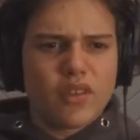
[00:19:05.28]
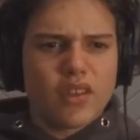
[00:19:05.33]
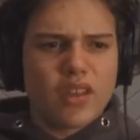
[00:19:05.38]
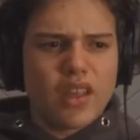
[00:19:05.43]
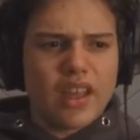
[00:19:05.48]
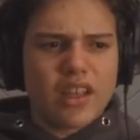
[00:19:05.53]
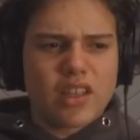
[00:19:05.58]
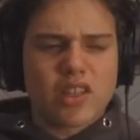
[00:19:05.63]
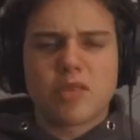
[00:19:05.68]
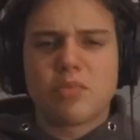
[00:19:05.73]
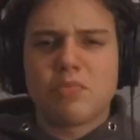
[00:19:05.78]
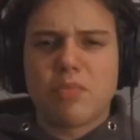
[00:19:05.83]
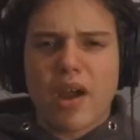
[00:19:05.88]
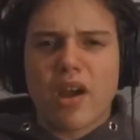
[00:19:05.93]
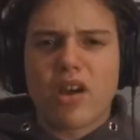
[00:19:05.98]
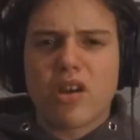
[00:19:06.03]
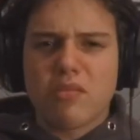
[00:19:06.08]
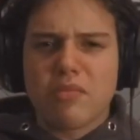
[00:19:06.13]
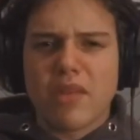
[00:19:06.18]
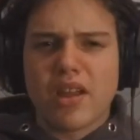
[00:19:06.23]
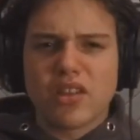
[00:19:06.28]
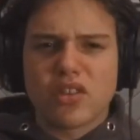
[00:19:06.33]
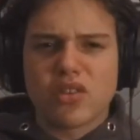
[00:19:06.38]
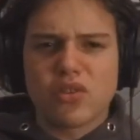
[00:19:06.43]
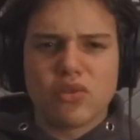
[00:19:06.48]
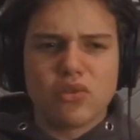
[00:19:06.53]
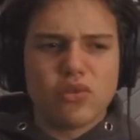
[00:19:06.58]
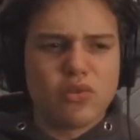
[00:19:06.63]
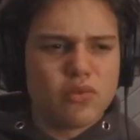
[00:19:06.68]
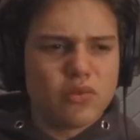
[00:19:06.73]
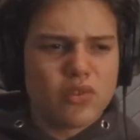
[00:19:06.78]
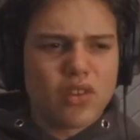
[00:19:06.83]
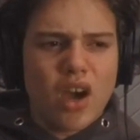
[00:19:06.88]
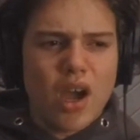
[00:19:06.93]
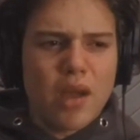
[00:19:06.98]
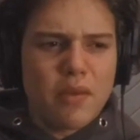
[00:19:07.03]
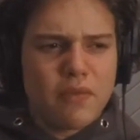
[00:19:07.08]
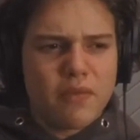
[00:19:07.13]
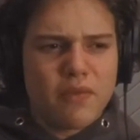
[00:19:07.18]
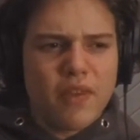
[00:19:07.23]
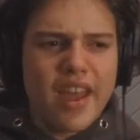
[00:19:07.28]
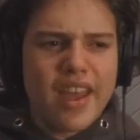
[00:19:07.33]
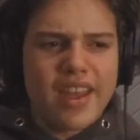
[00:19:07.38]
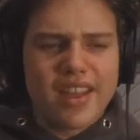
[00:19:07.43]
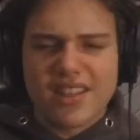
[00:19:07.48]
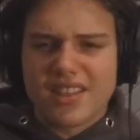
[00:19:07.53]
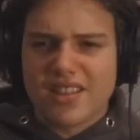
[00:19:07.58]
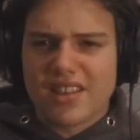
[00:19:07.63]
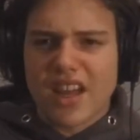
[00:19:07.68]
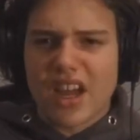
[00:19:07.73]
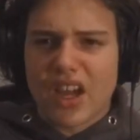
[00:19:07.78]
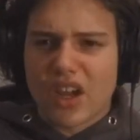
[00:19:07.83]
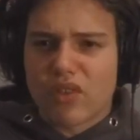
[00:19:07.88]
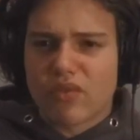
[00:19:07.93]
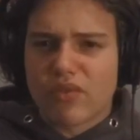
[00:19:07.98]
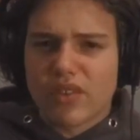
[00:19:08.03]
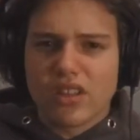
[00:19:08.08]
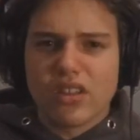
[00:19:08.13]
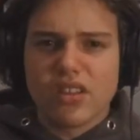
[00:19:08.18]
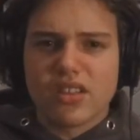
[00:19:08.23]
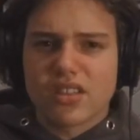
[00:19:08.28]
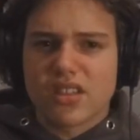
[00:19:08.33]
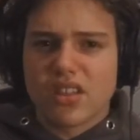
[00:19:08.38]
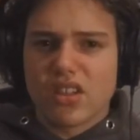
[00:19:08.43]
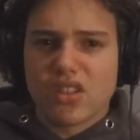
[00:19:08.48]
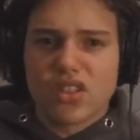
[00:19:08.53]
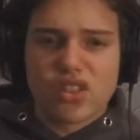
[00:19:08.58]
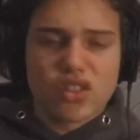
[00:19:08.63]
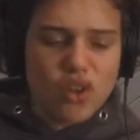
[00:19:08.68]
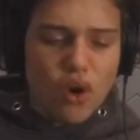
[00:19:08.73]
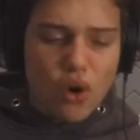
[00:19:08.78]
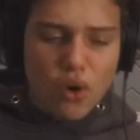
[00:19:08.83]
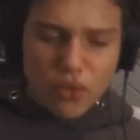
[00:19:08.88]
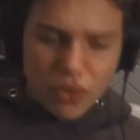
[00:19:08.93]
experimental type phase that Gorillaz can just go